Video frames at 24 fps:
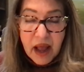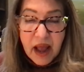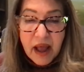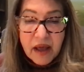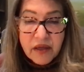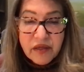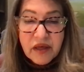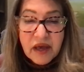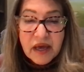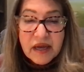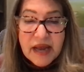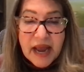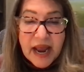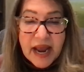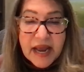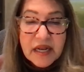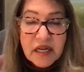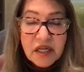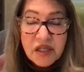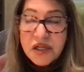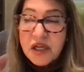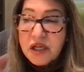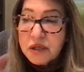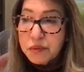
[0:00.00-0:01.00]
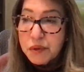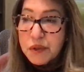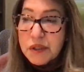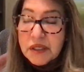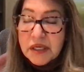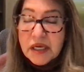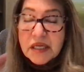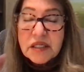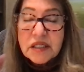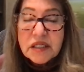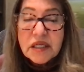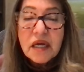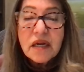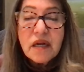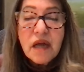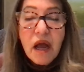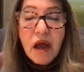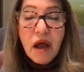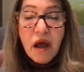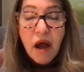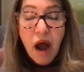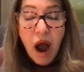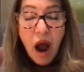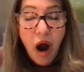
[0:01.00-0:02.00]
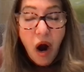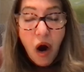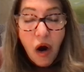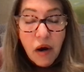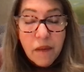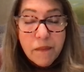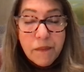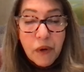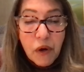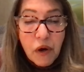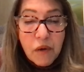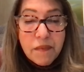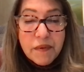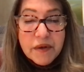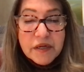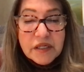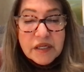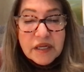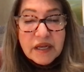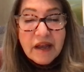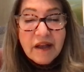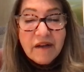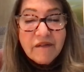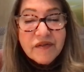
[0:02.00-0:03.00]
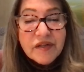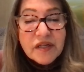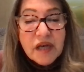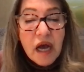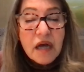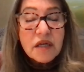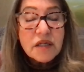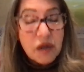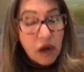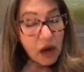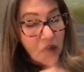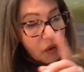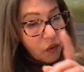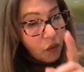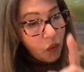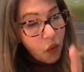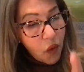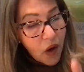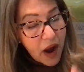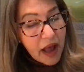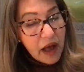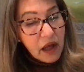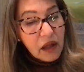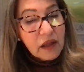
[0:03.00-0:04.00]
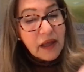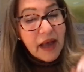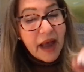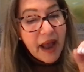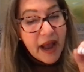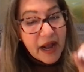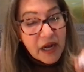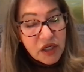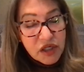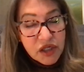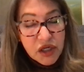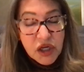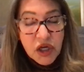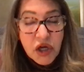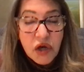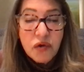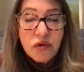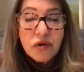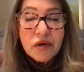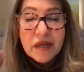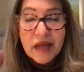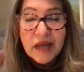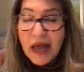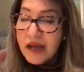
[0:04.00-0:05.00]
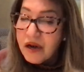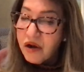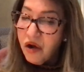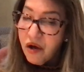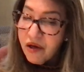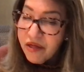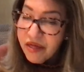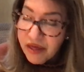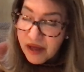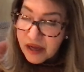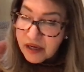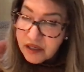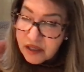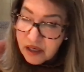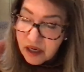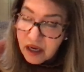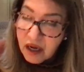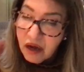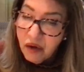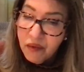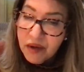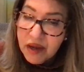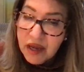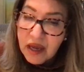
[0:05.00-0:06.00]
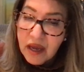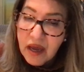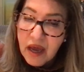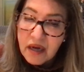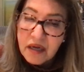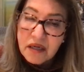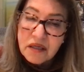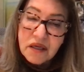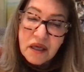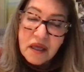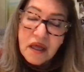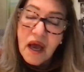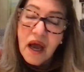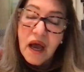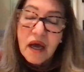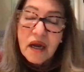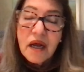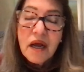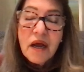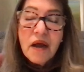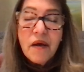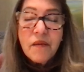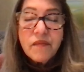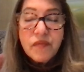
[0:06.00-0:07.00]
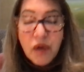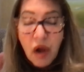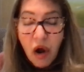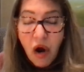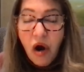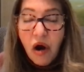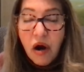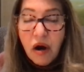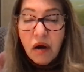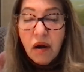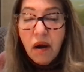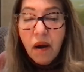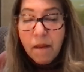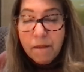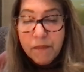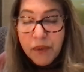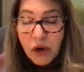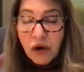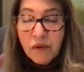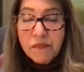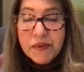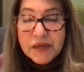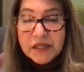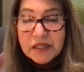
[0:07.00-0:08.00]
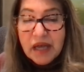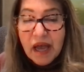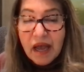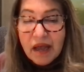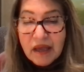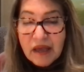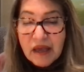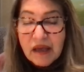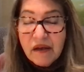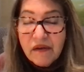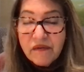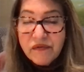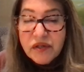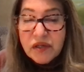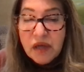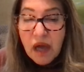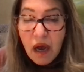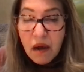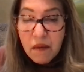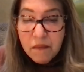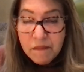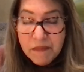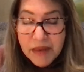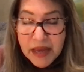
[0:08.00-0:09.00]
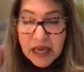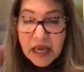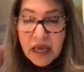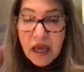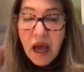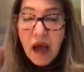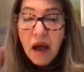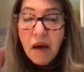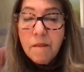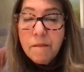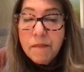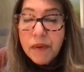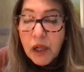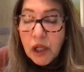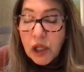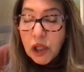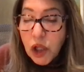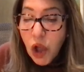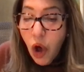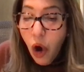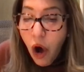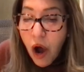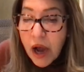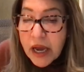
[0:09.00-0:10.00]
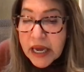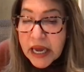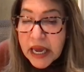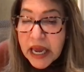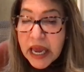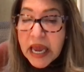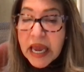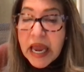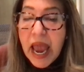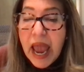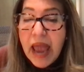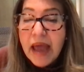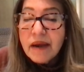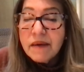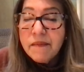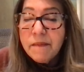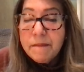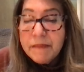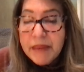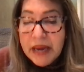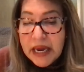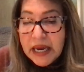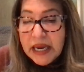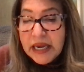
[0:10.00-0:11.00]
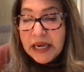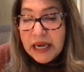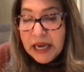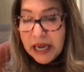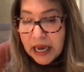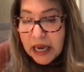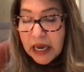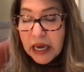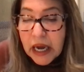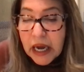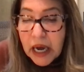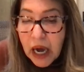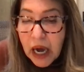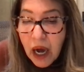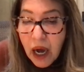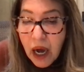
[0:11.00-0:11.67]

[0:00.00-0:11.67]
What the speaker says: And then 86% said, our purpose gives us well executed and authentic, and we can get into that. Our purpose gives me belonging and meaning.